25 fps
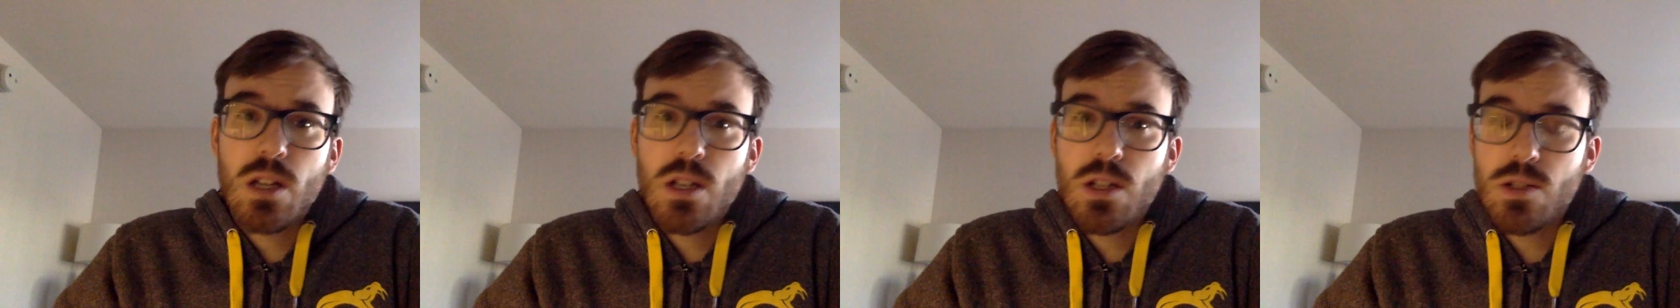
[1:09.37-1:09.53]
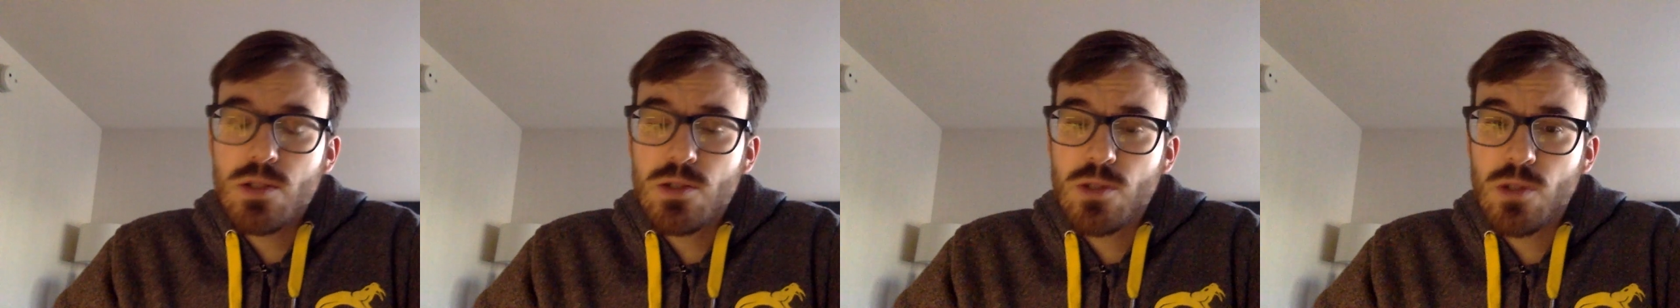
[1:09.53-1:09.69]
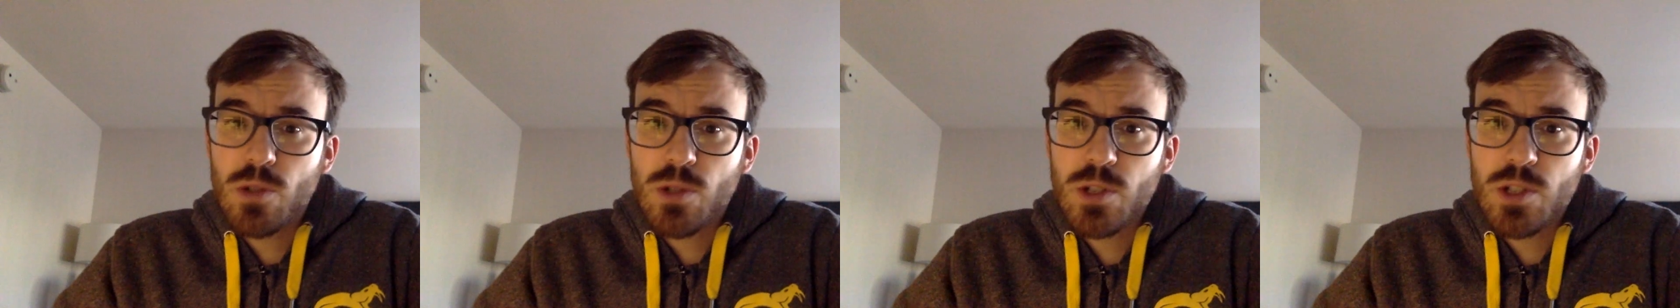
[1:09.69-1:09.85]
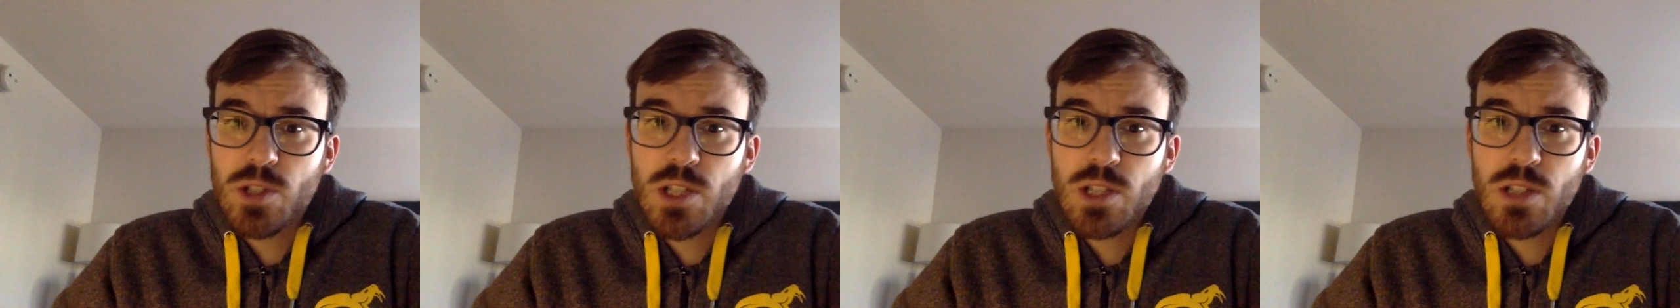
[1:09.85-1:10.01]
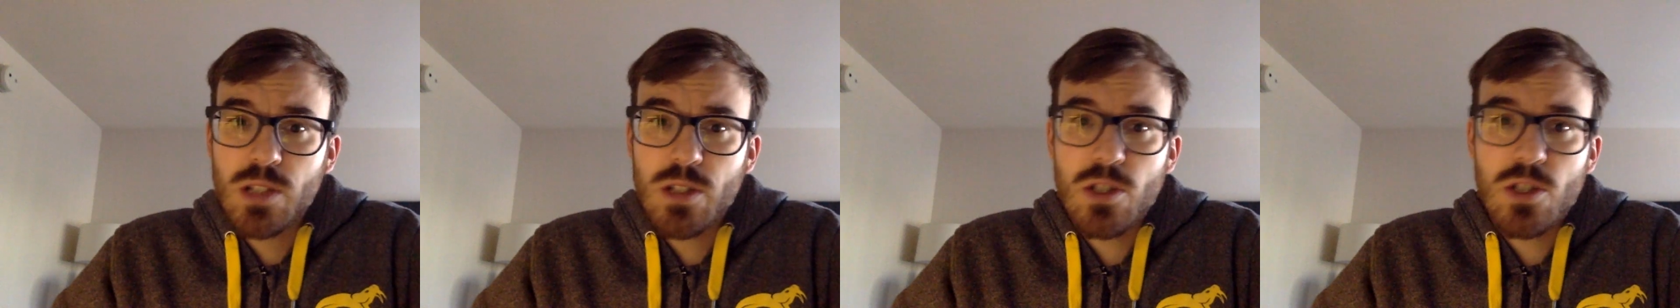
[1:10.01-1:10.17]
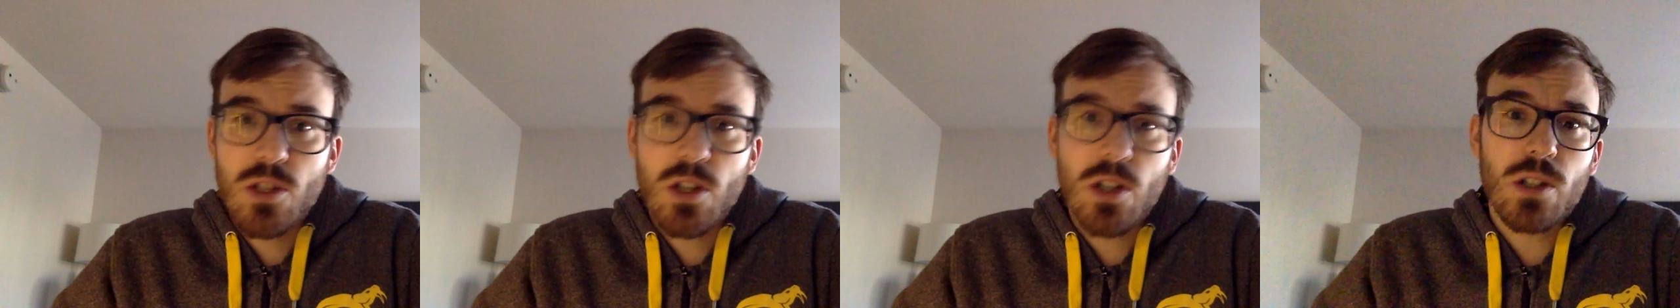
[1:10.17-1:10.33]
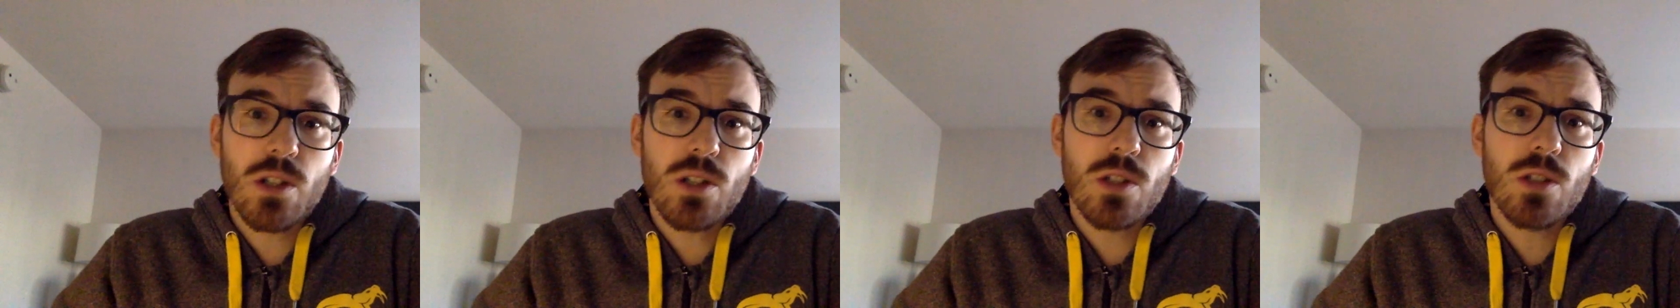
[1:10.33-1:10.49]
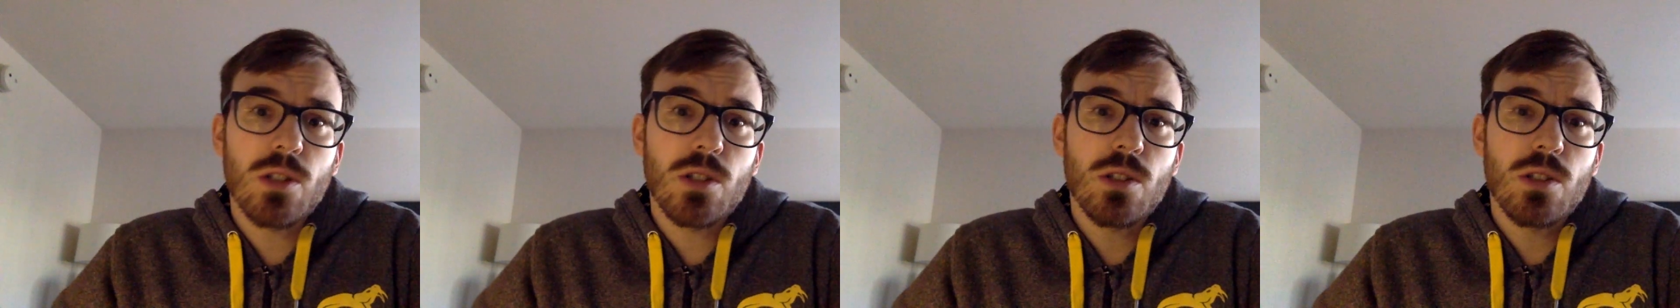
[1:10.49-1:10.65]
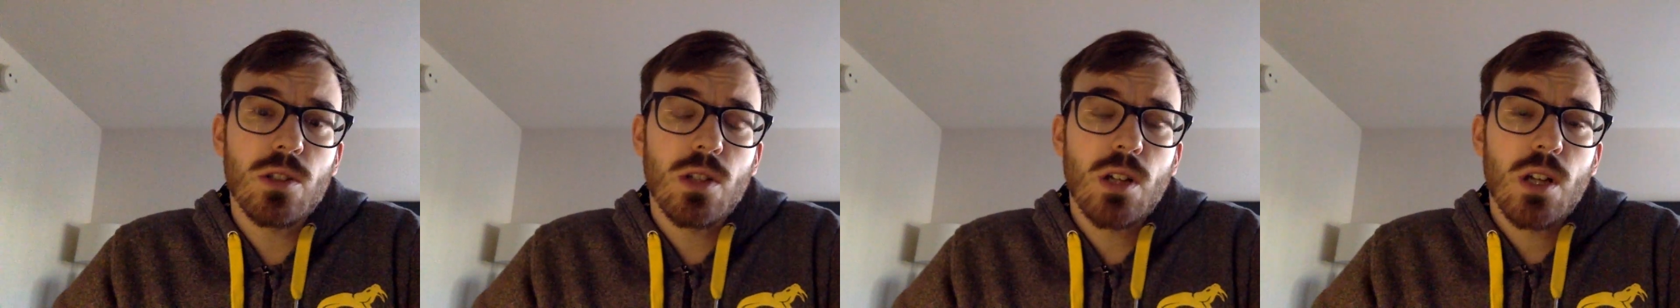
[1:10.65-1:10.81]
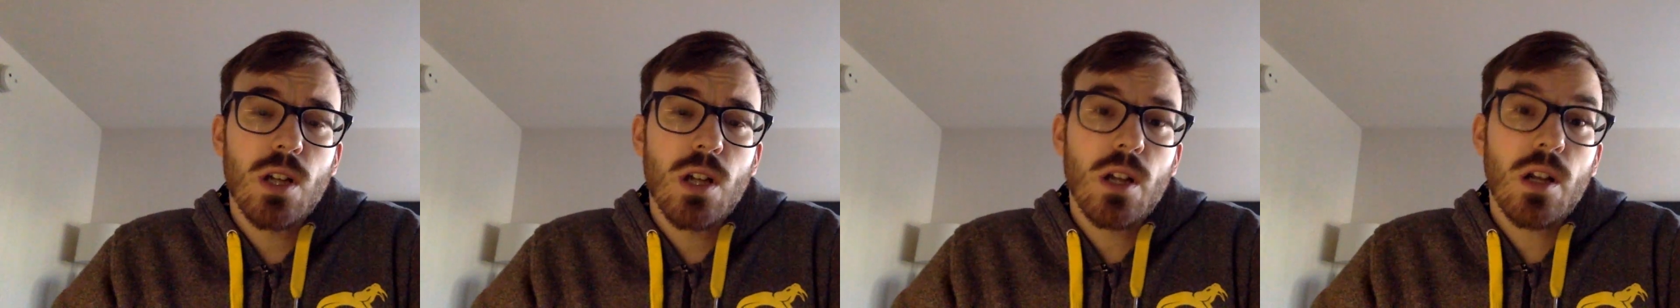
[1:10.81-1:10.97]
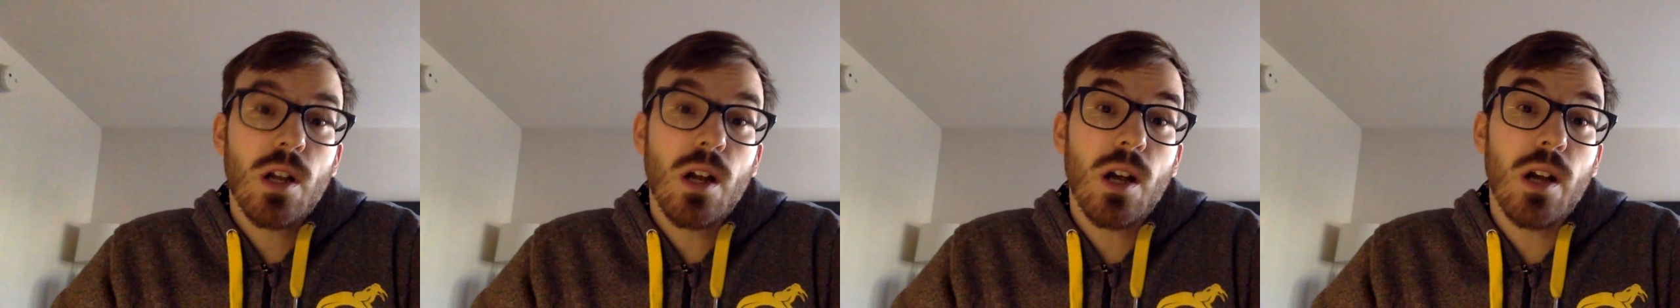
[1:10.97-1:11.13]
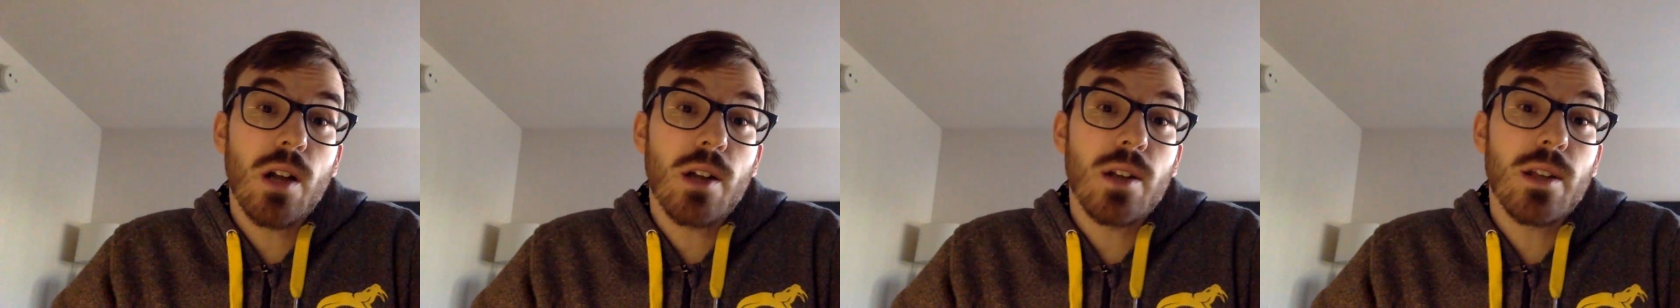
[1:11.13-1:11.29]
Xerxes in the jungle,
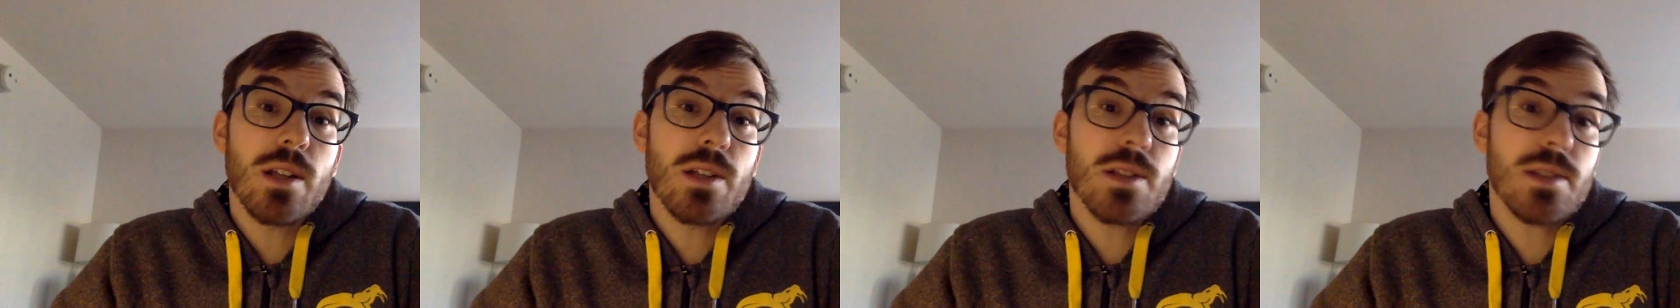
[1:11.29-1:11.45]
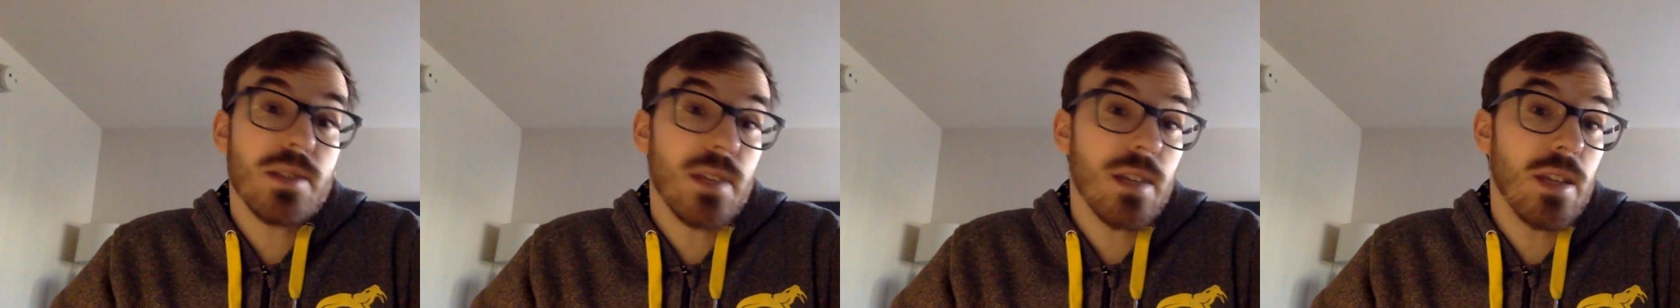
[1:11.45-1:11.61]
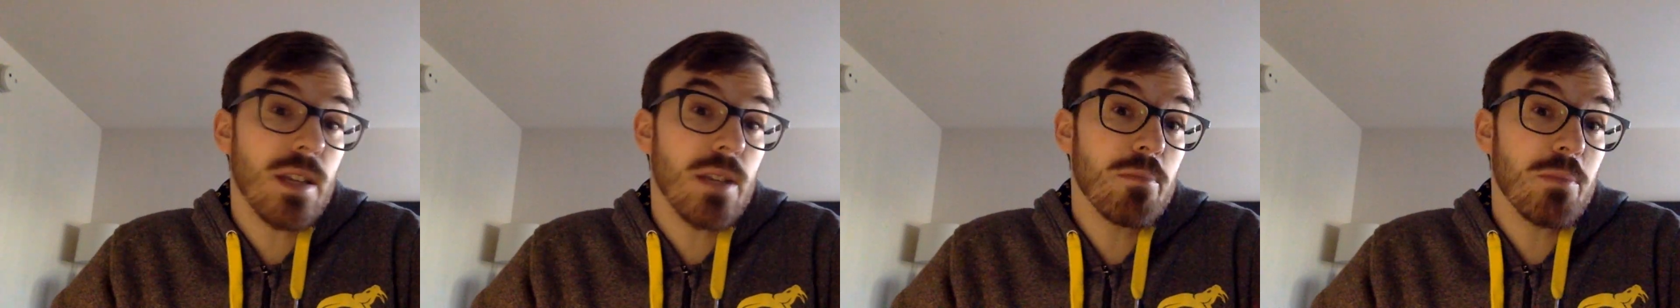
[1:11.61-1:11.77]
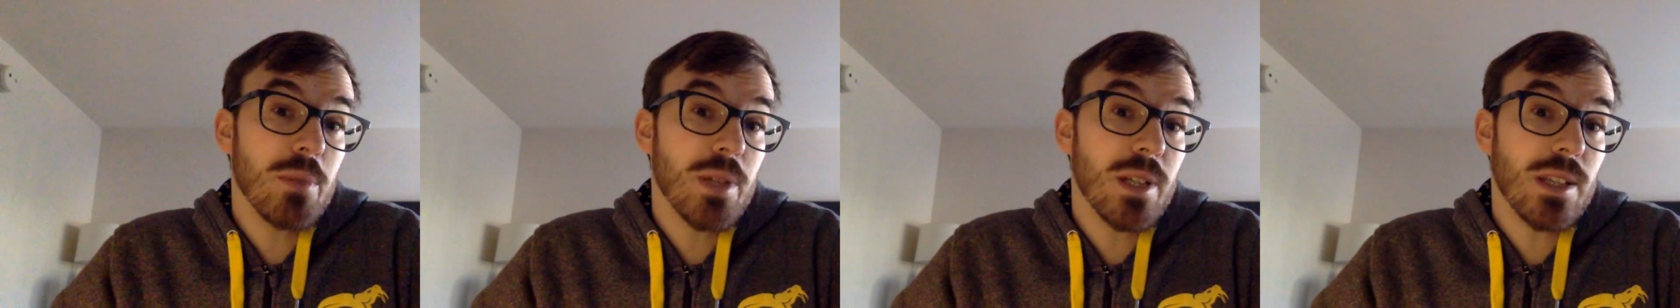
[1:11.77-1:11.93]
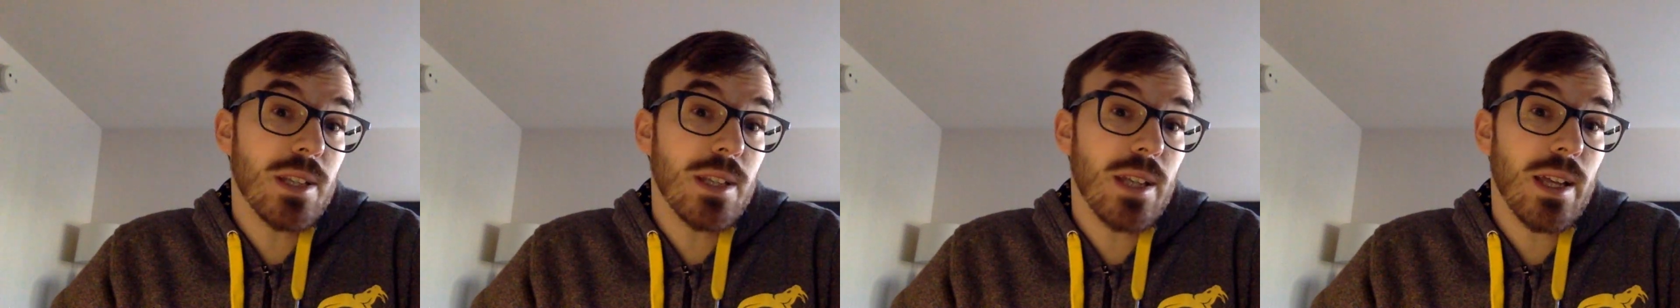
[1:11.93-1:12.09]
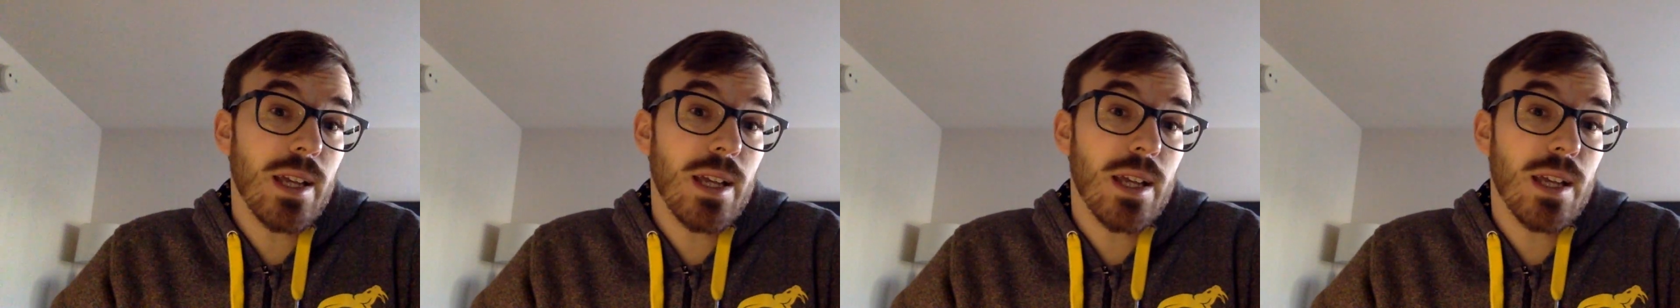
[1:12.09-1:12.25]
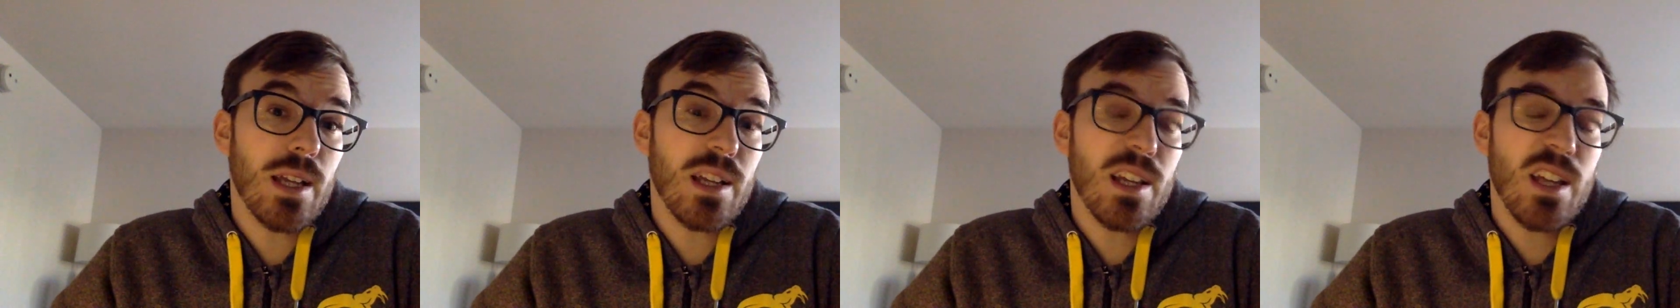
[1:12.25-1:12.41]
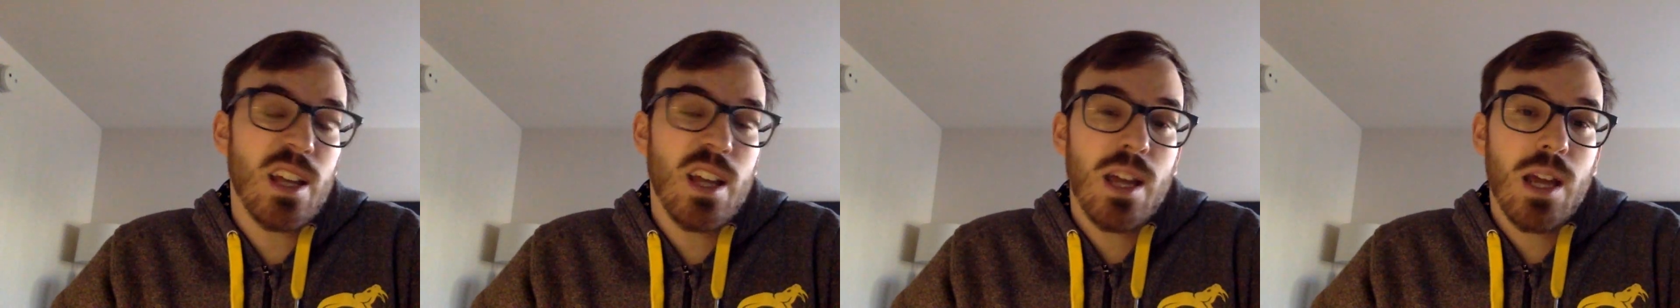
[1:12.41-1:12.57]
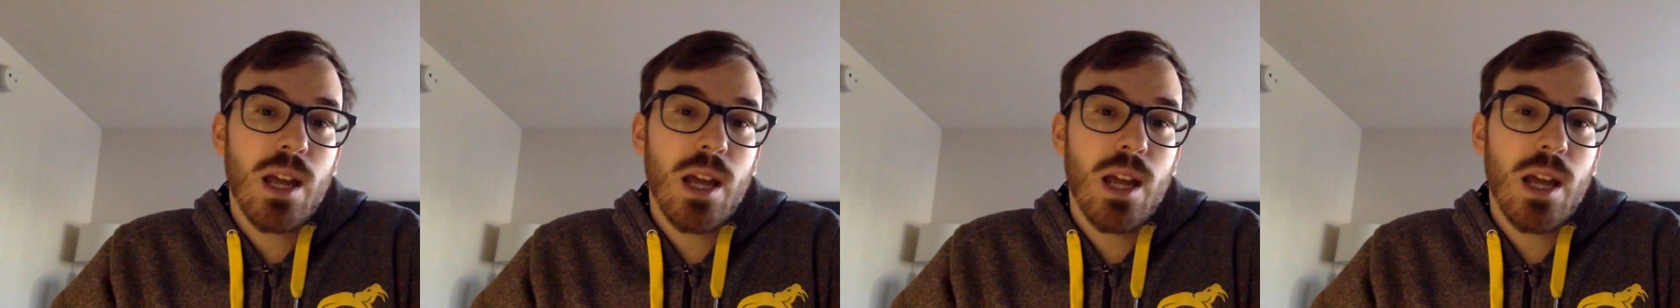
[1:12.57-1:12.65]
Niski in mid lane,